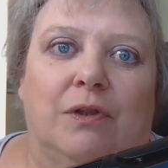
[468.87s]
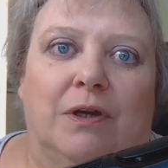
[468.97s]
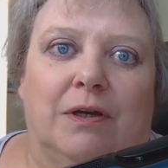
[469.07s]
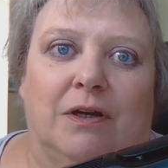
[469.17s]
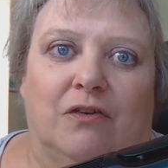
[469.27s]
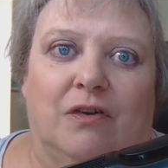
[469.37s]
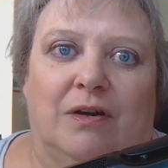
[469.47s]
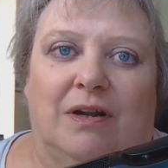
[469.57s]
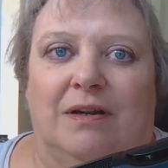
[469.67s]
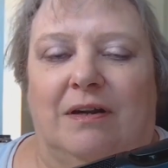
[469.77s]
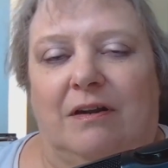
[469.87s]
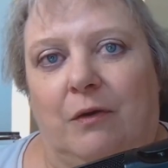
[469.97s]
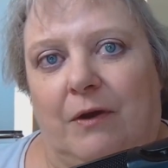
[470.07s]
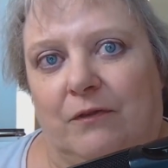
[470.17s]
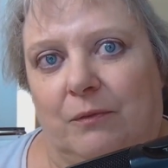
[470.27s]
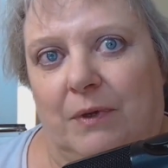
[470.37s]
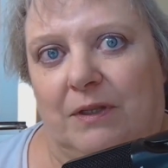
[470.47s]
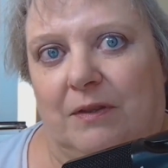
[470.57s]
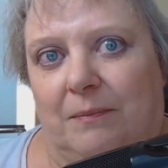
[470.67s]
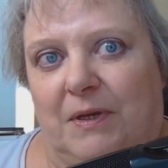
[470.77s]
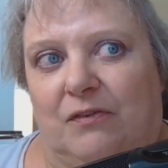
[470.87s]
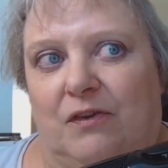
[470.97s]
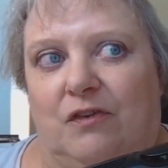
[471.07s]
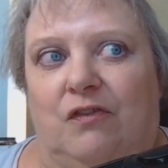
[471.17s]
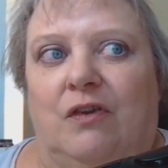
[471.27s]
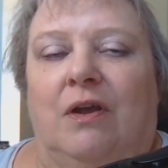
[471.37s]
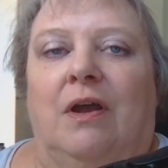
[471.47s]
the connection and you have to write the message,